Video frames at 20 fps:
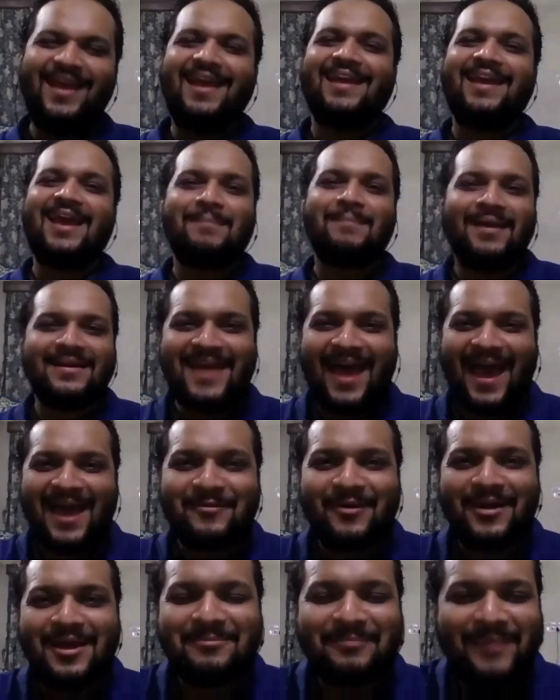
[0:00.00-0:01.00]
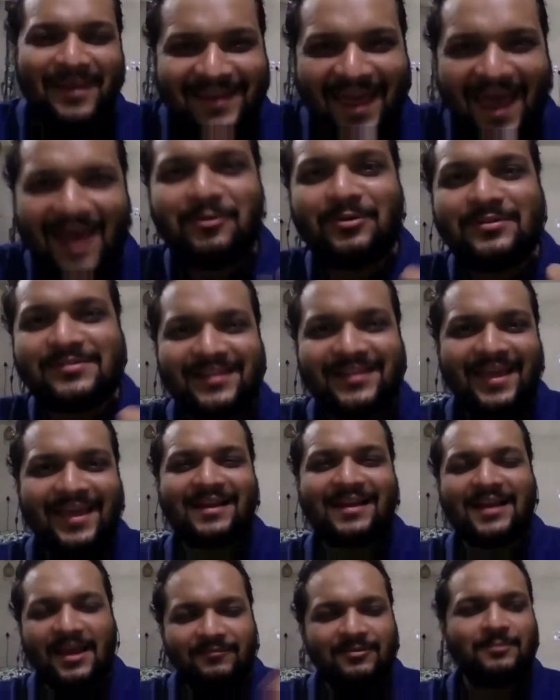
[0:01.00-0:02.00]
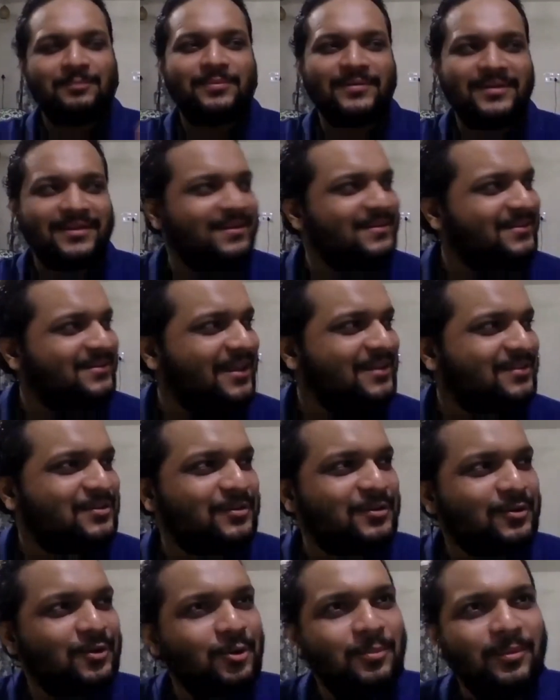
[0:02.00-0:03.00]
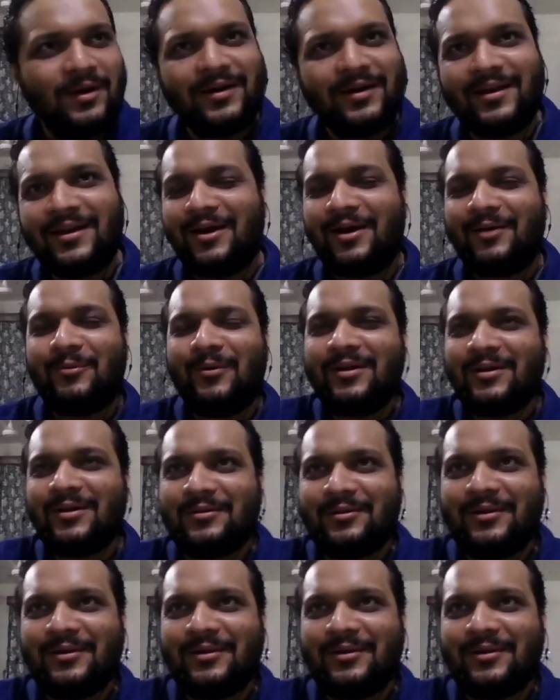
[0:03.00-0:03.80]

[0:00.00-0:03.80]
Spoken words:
Yeah, my dad was like, Clavell, please, let's, what,